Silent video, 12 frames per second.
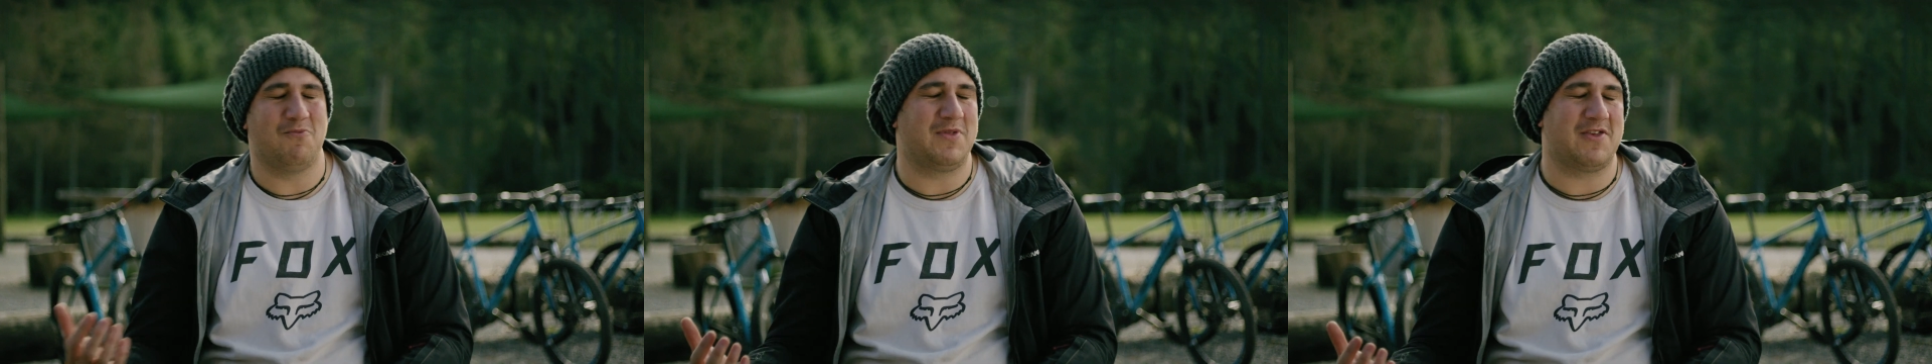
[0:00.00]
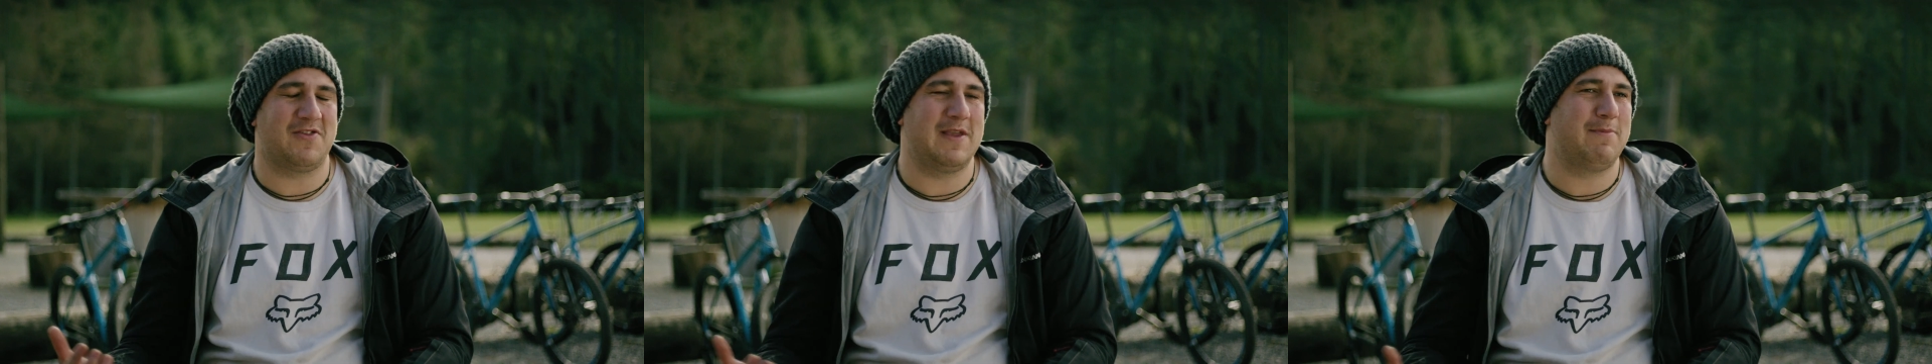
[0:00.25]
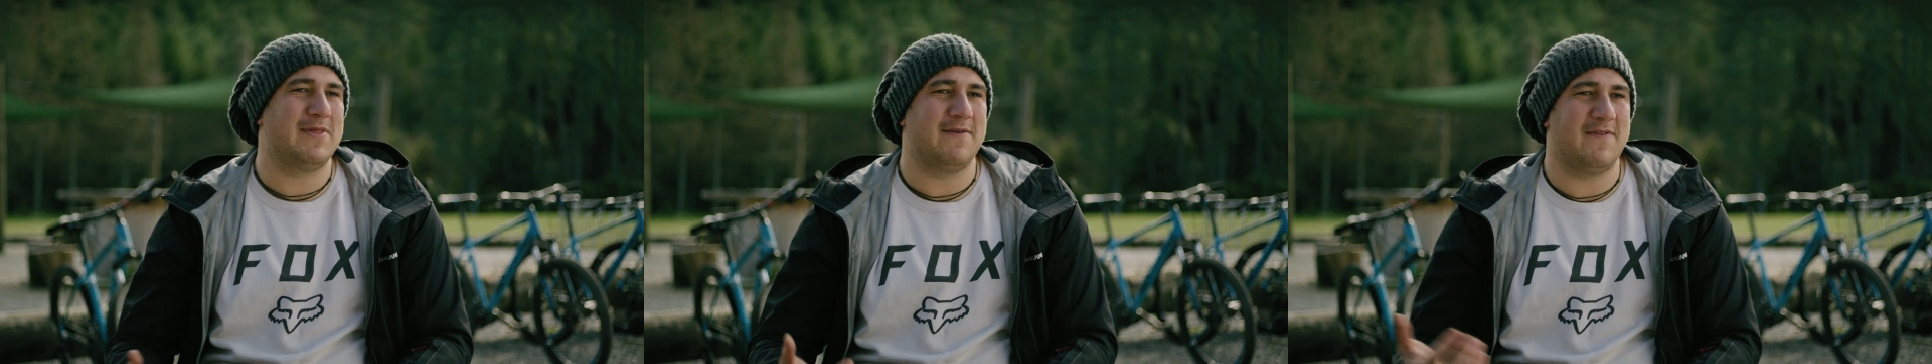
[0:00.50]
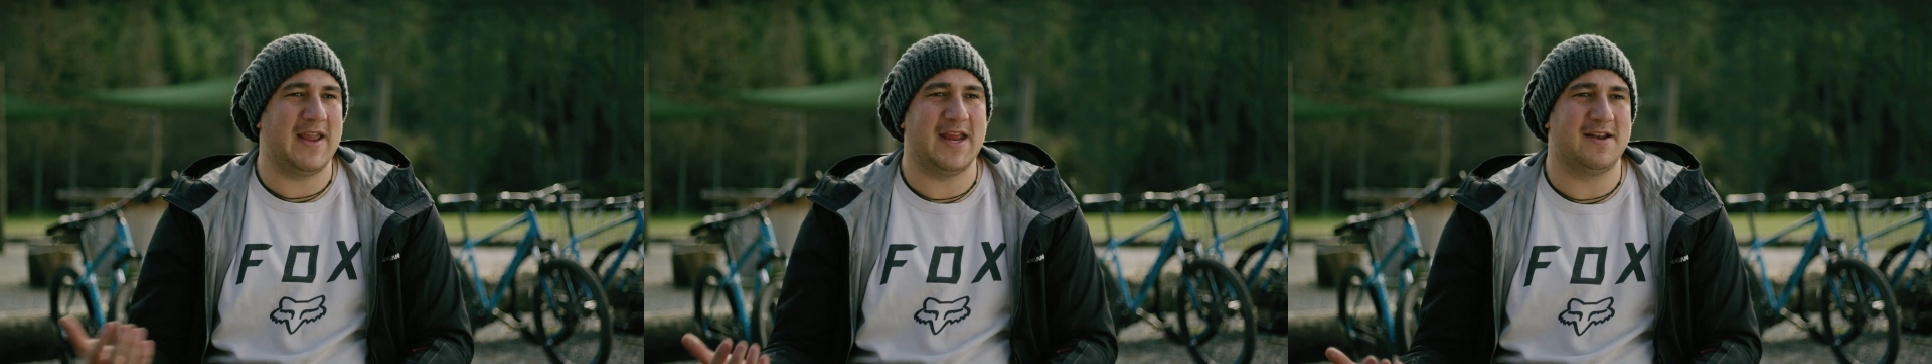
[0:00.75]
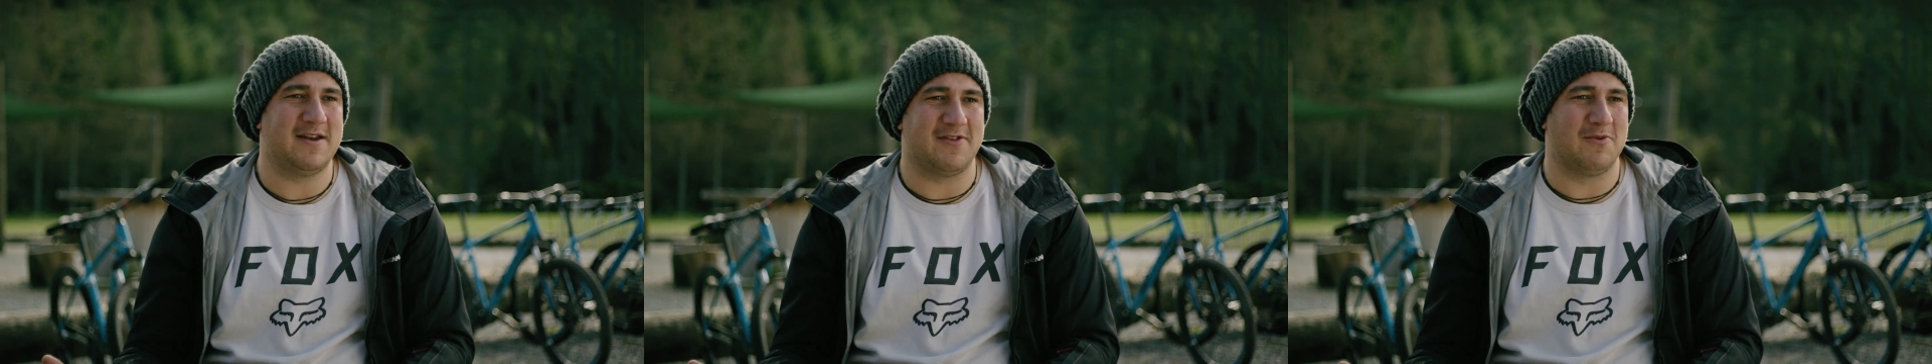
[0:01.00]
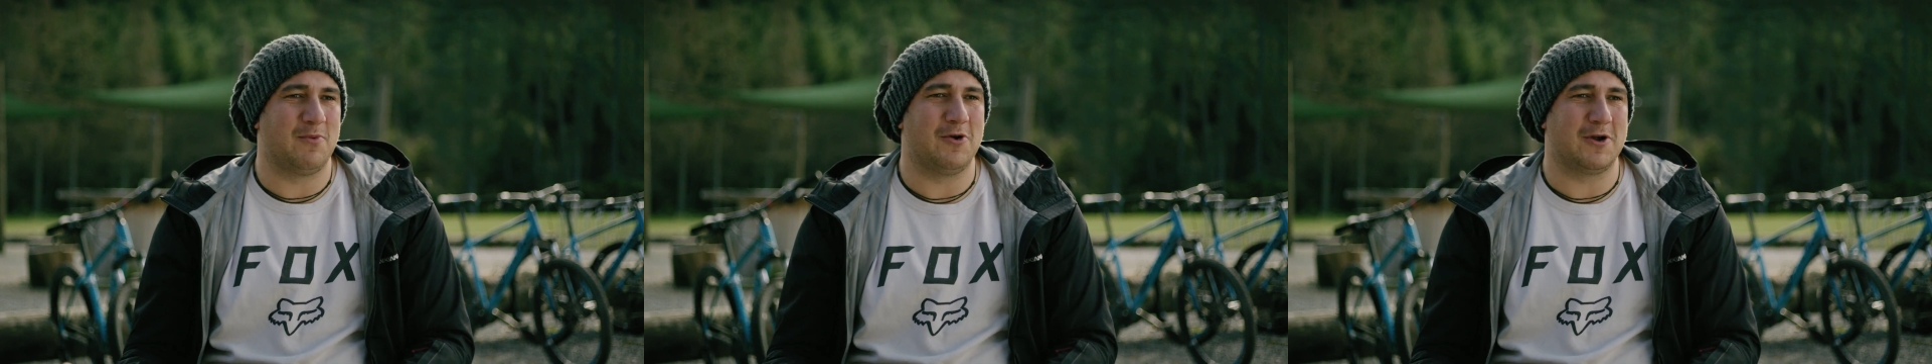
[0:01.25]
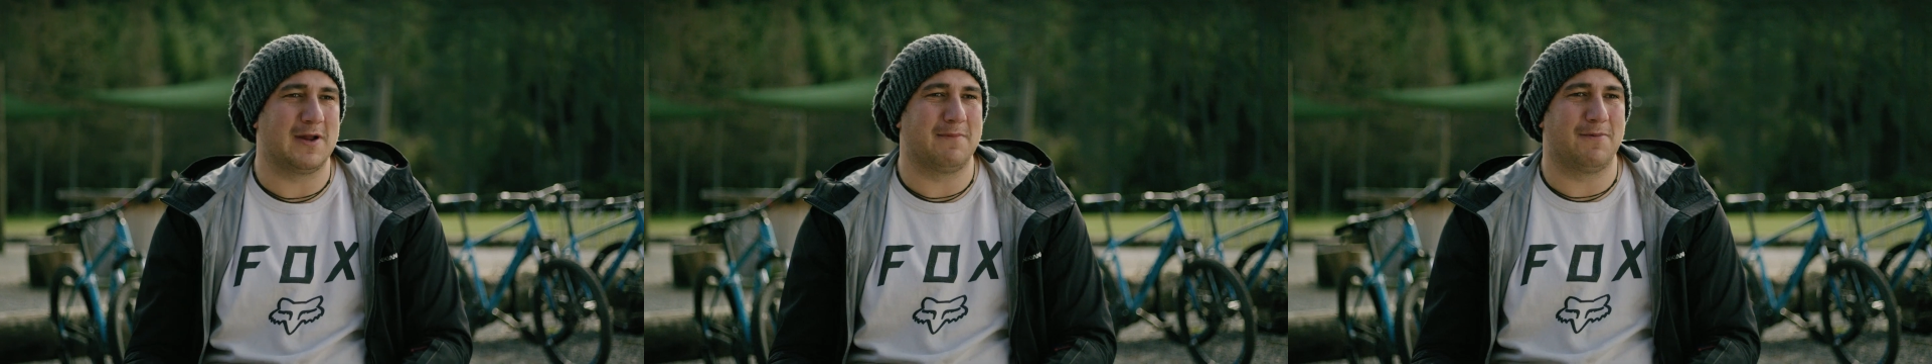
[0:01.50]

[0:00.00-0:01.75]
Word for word: the step in the van isn't working